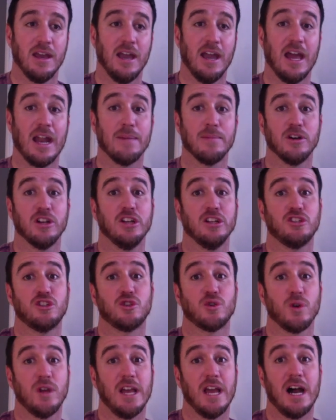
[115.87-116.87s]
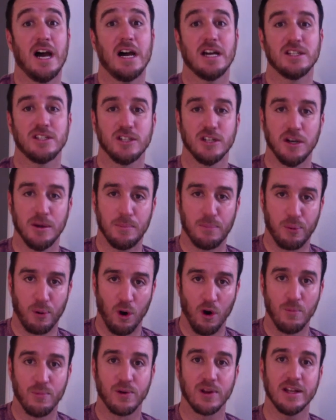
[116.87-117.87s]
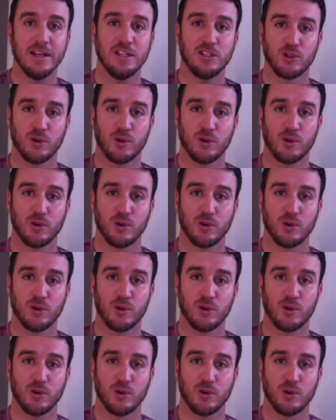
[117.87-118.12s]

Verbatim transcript: and I'm going to triage appropriately,